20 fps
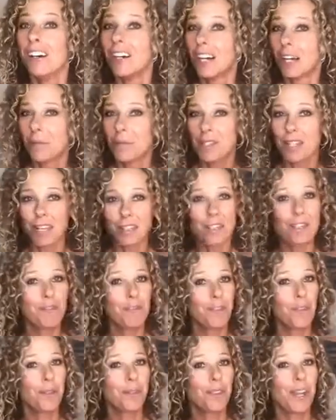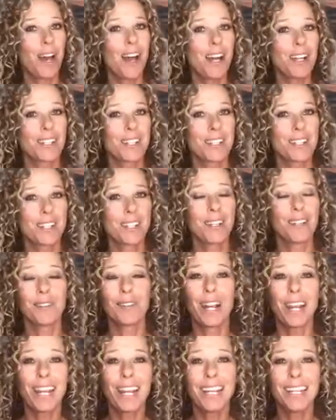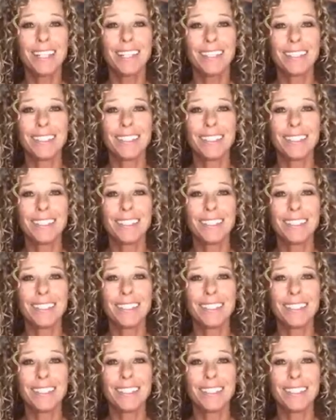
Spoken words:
Obsessive food thoughts, right?